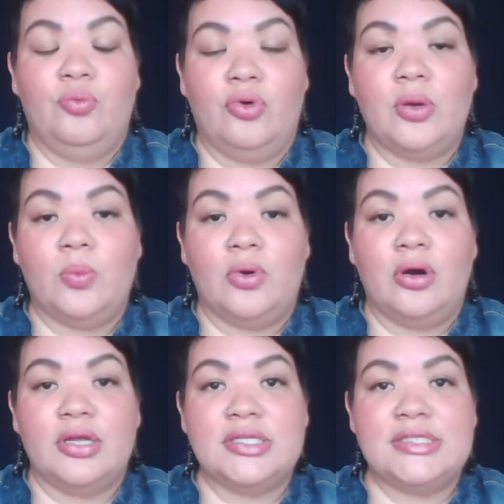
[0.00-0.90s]
what it
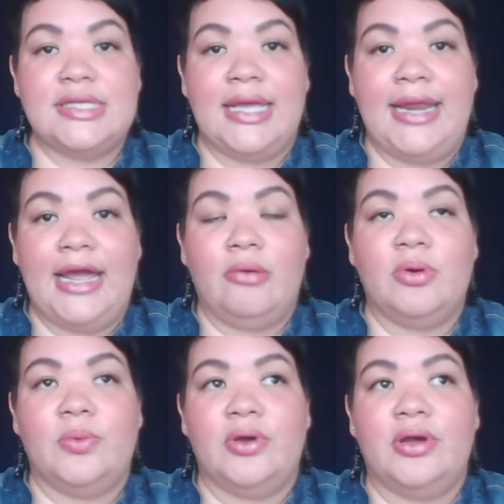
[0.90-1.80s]
was and how
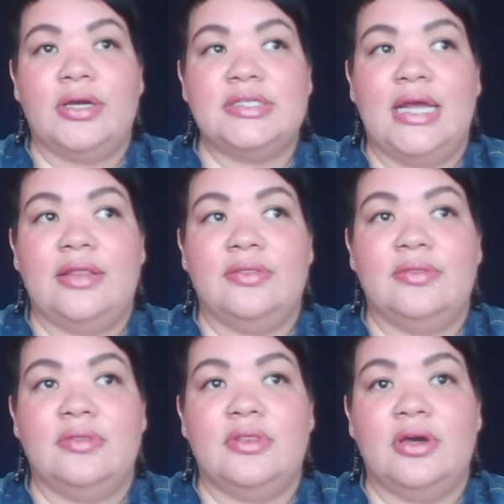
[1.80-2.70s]
it worked
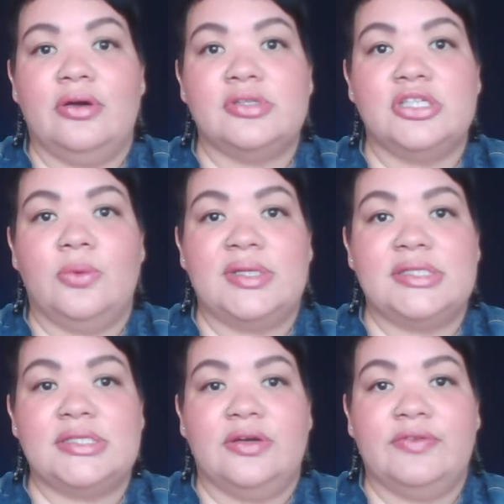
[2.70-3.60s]
and the
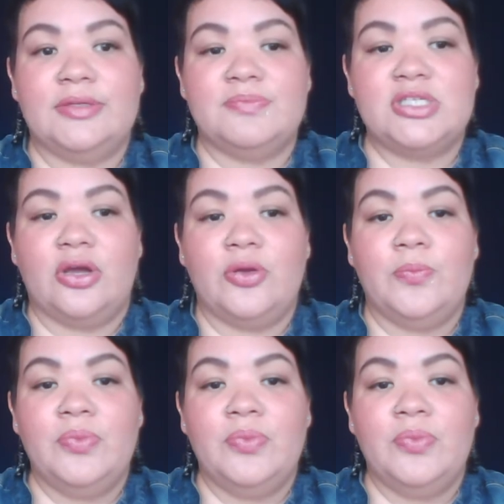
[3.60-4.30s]
consequences of it. So